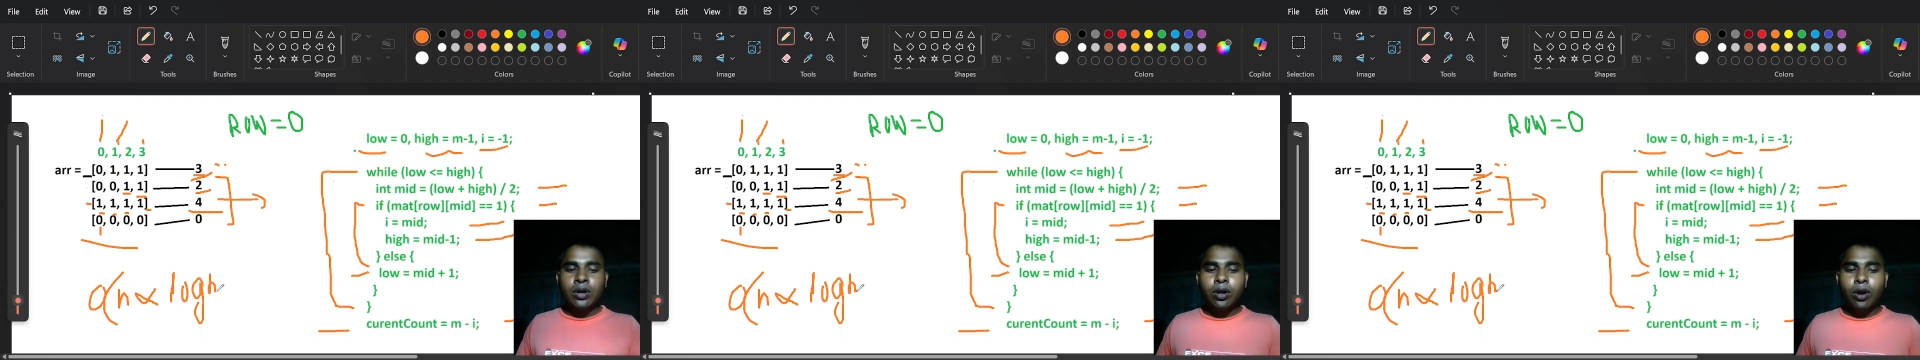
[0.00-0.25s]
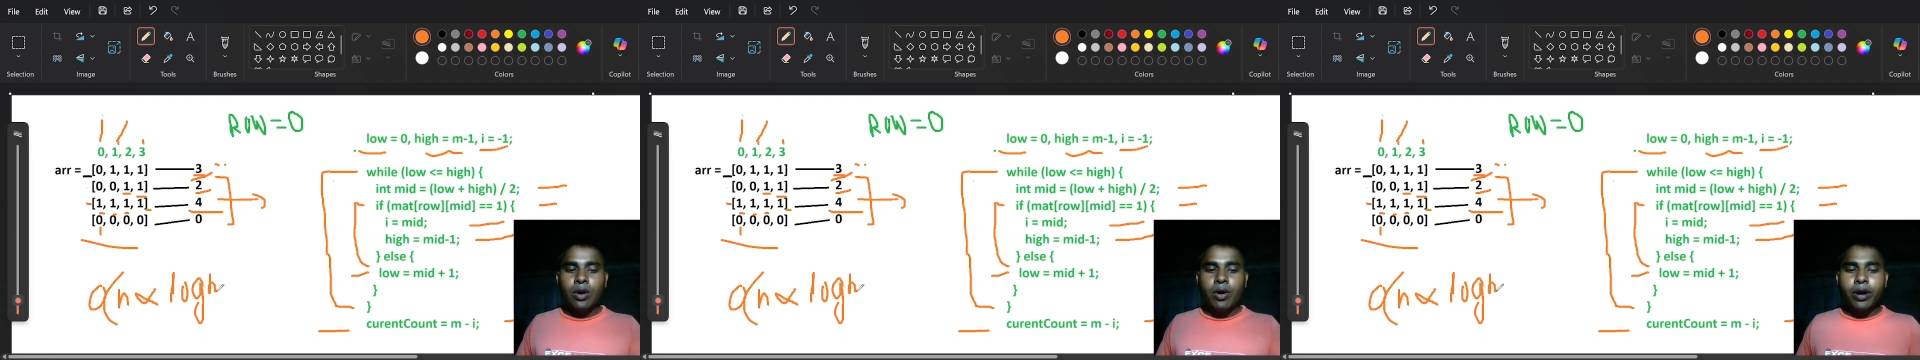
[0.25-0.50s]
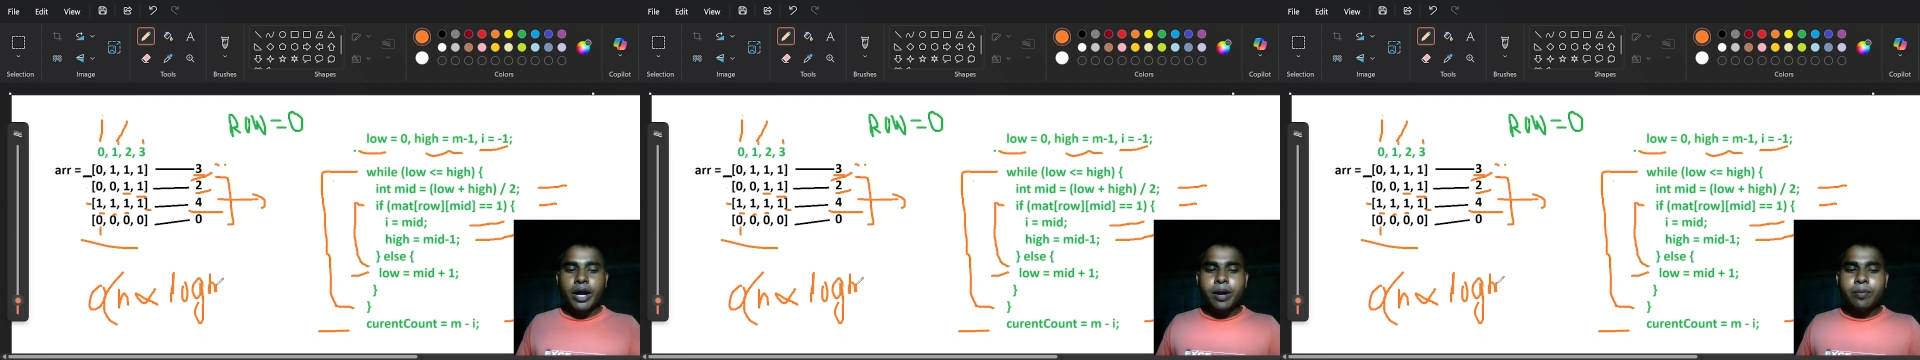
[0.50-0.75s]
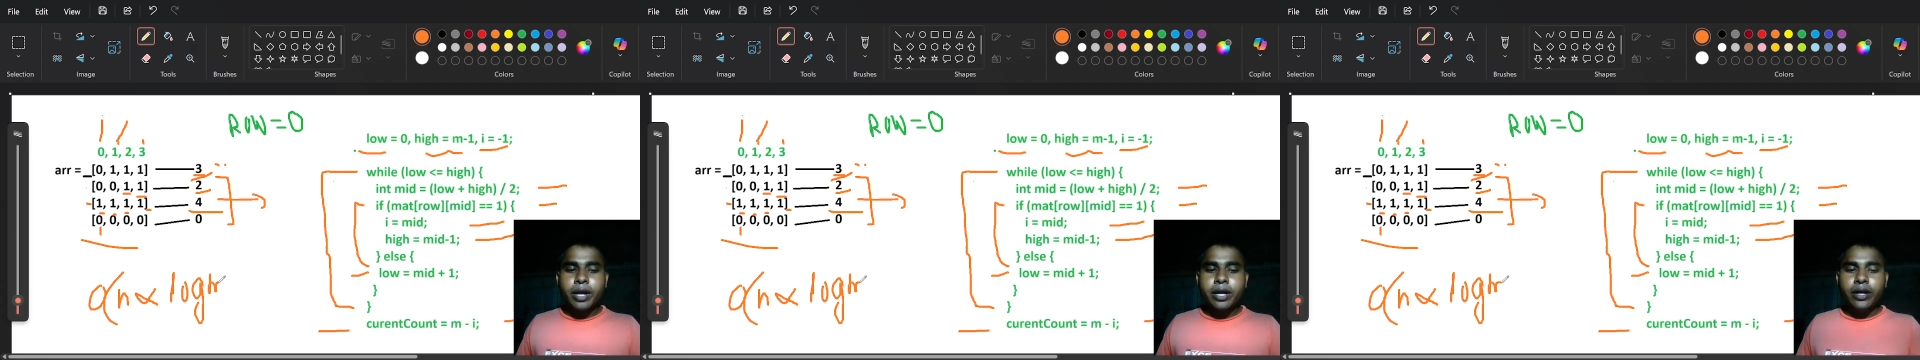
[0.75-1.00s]
log
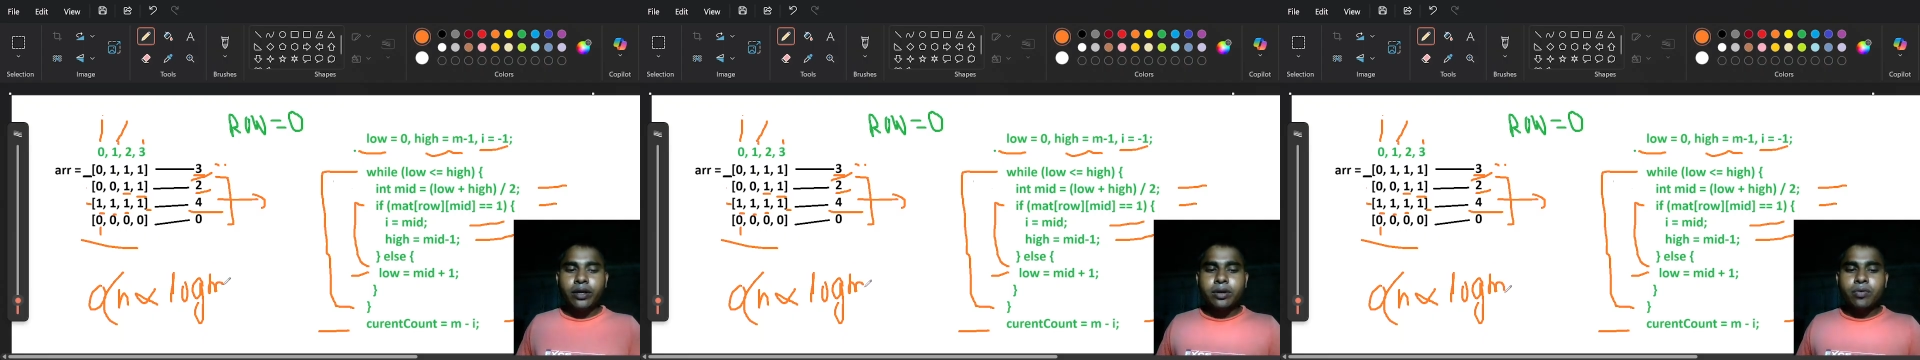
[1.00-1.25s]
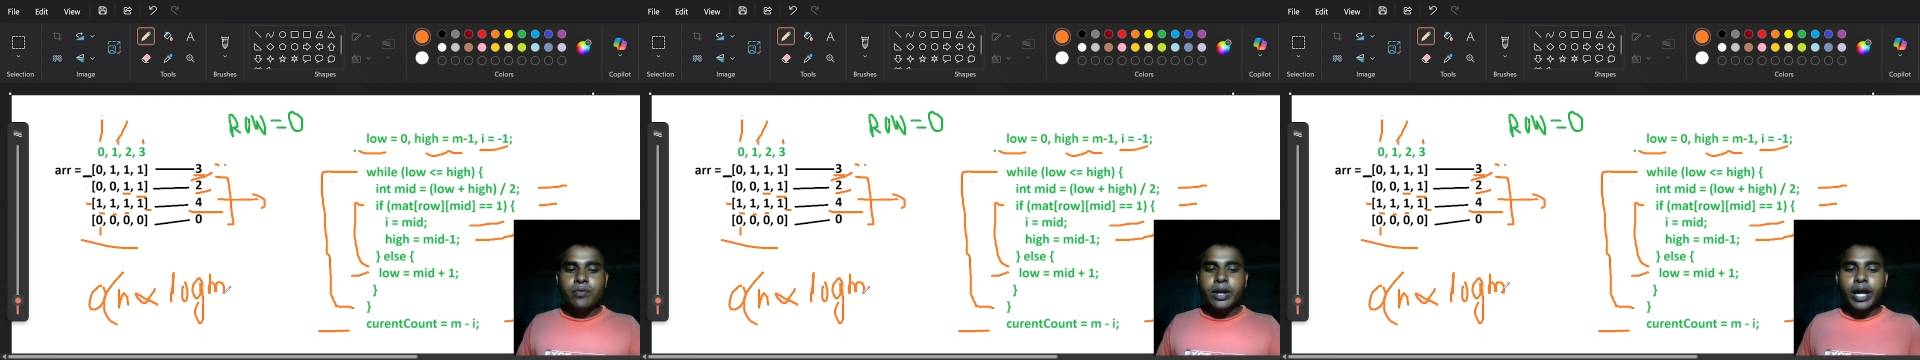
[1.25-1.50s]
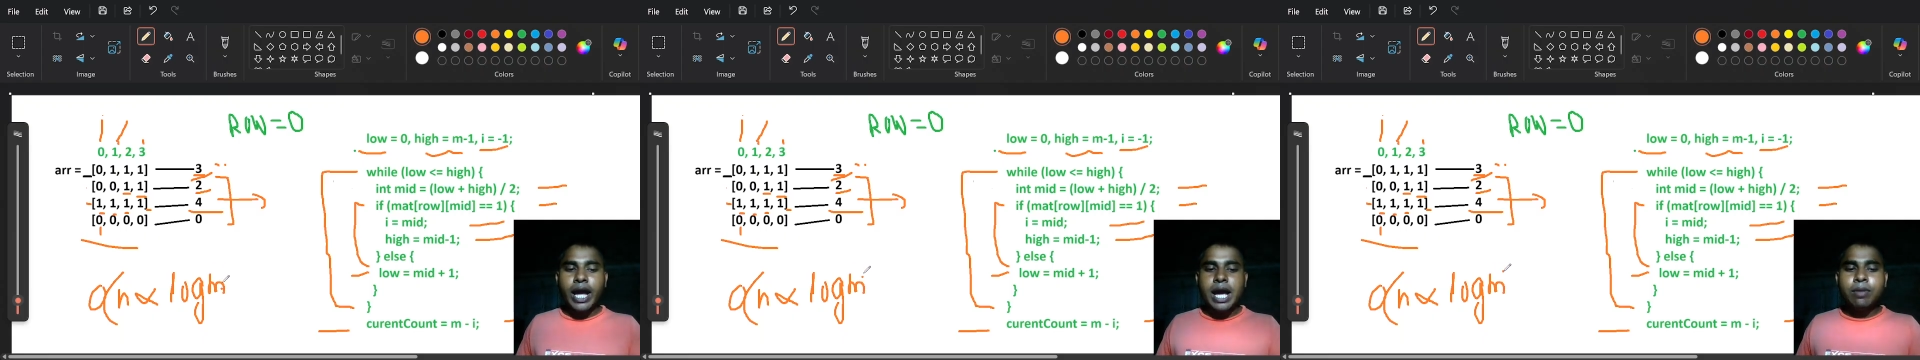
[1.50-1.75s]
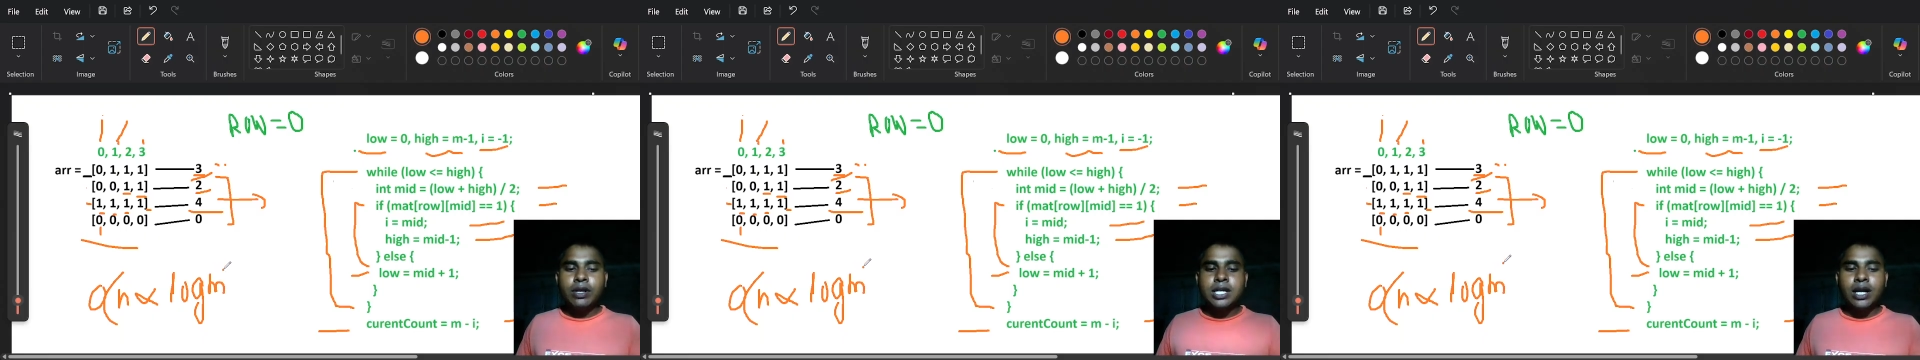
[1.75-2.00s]
m, right? Where
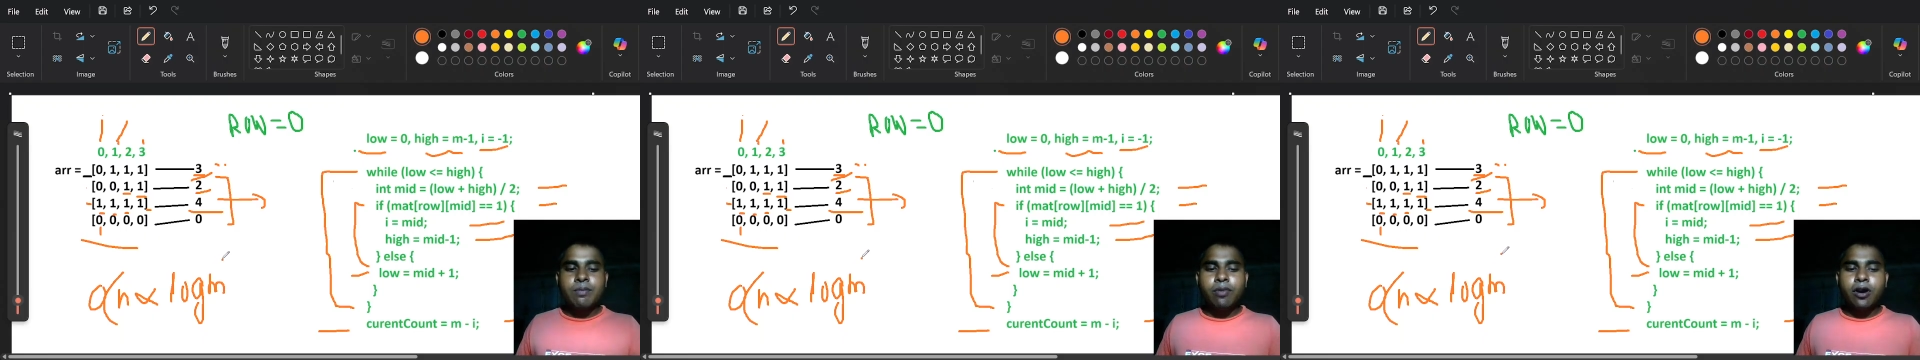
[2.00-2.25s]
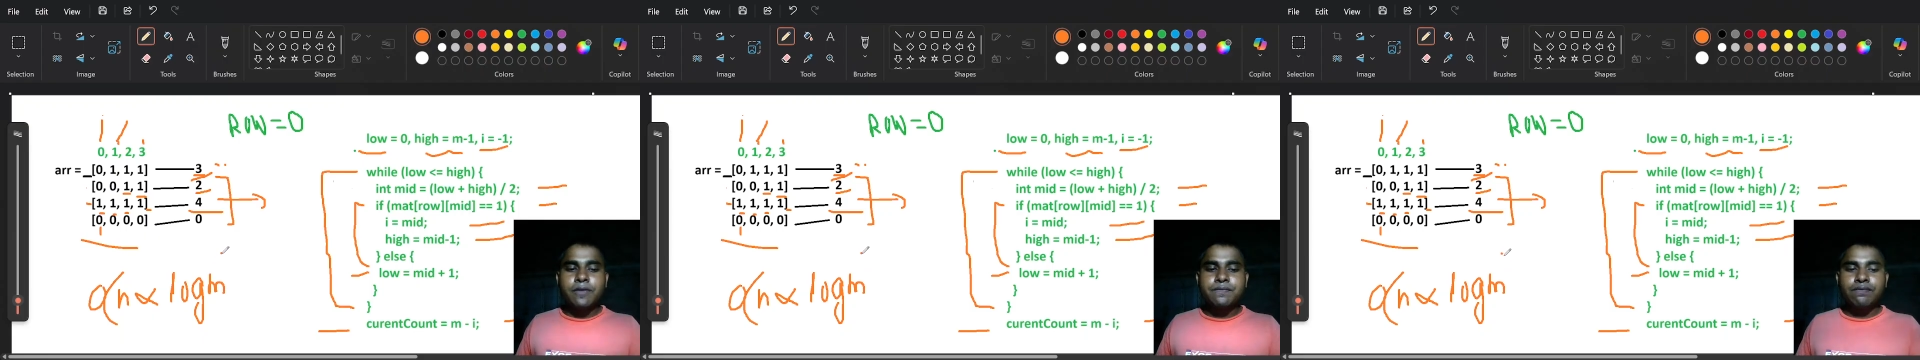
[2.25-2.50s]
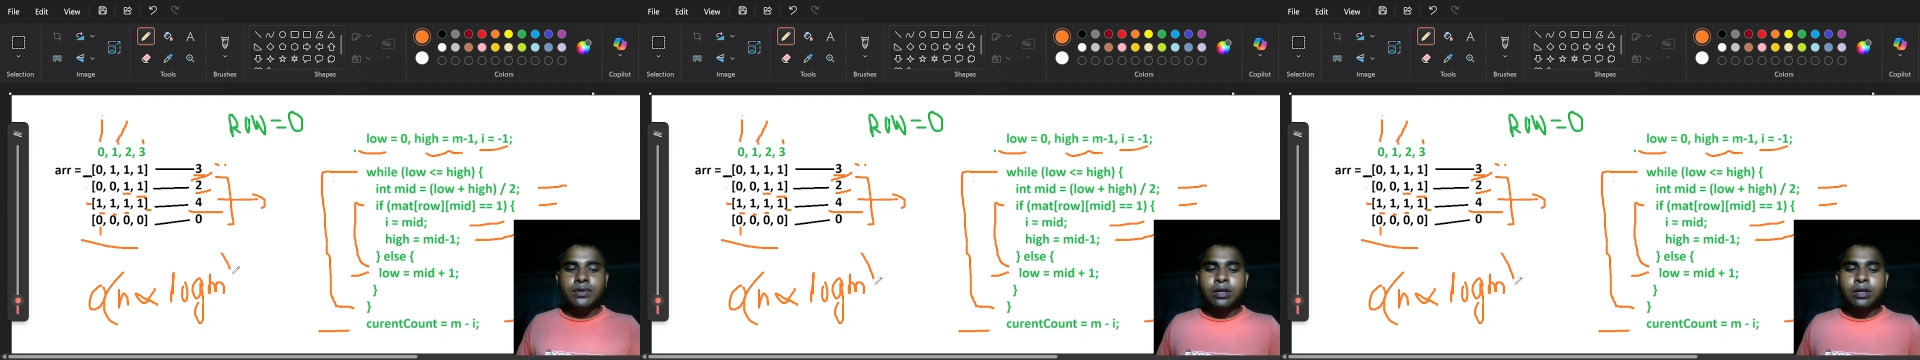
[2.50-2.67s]
m is the number of